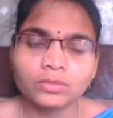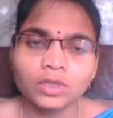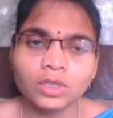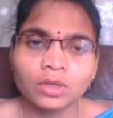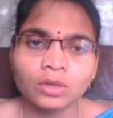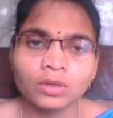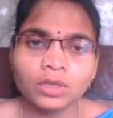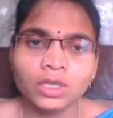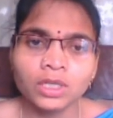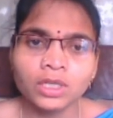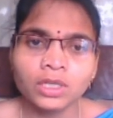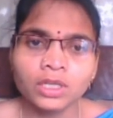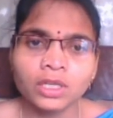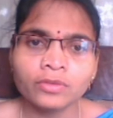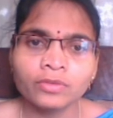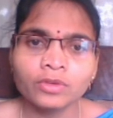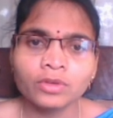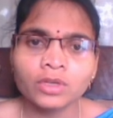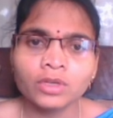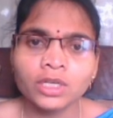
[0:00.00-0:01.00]
chlorine
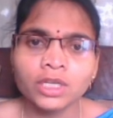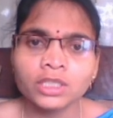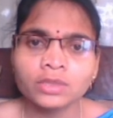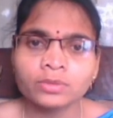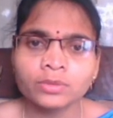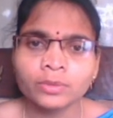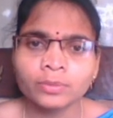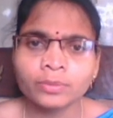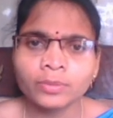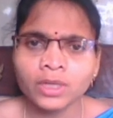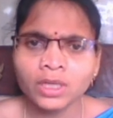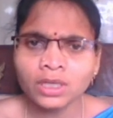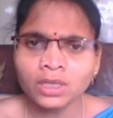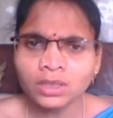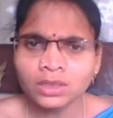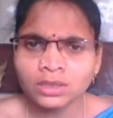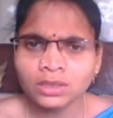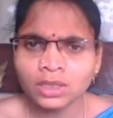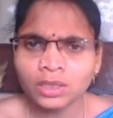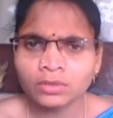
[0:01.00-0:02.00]
trifluoride is prepared?
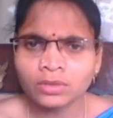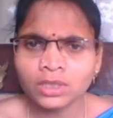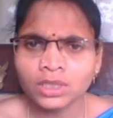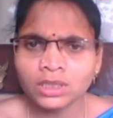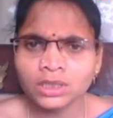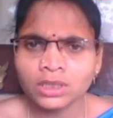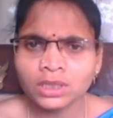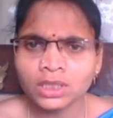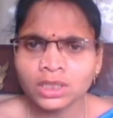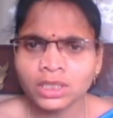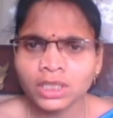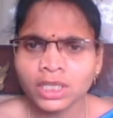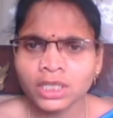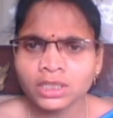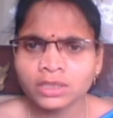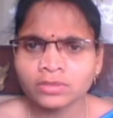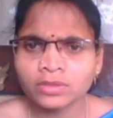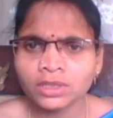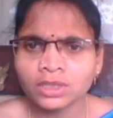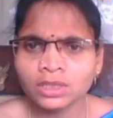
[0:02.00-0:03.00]
How does it react
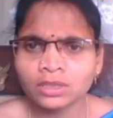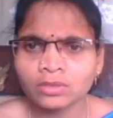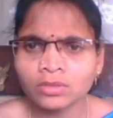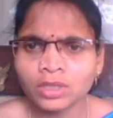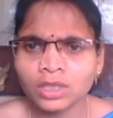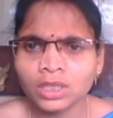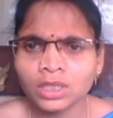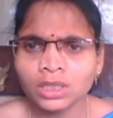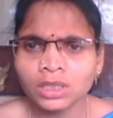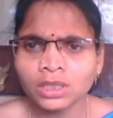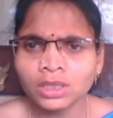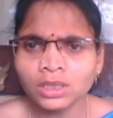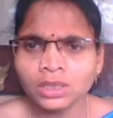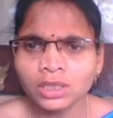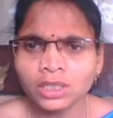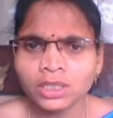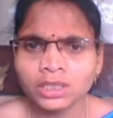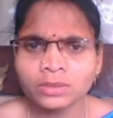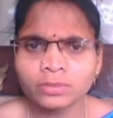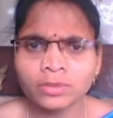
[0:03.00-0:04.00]
with the water?
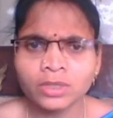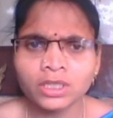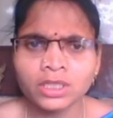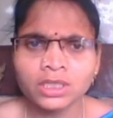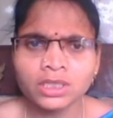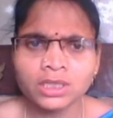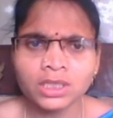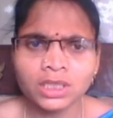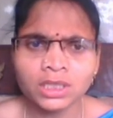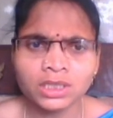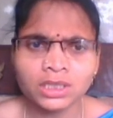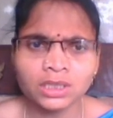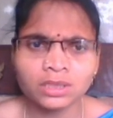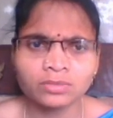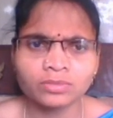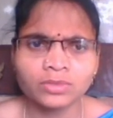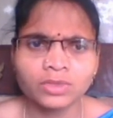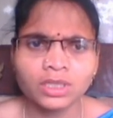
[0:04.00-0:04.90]
Explain its structure.